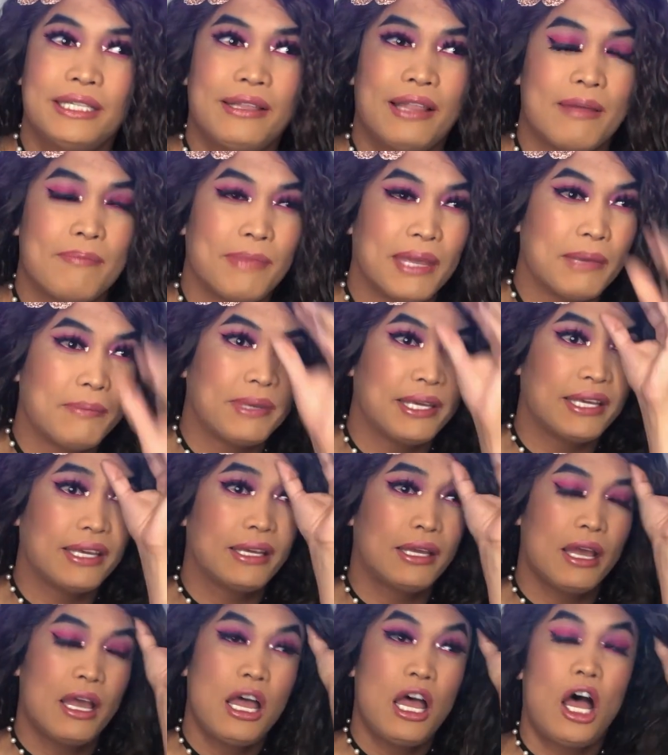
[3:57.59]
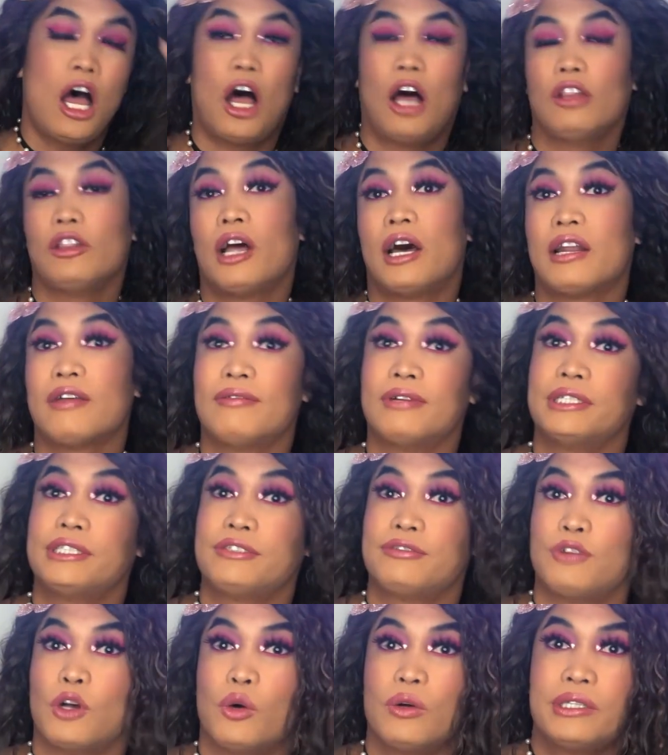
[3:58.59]
that maybe a lot of
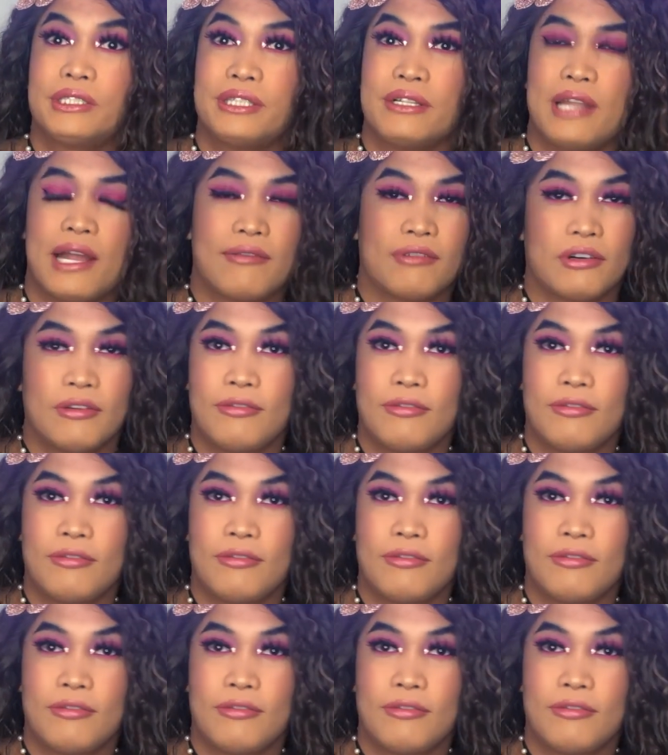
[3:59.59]
us folks never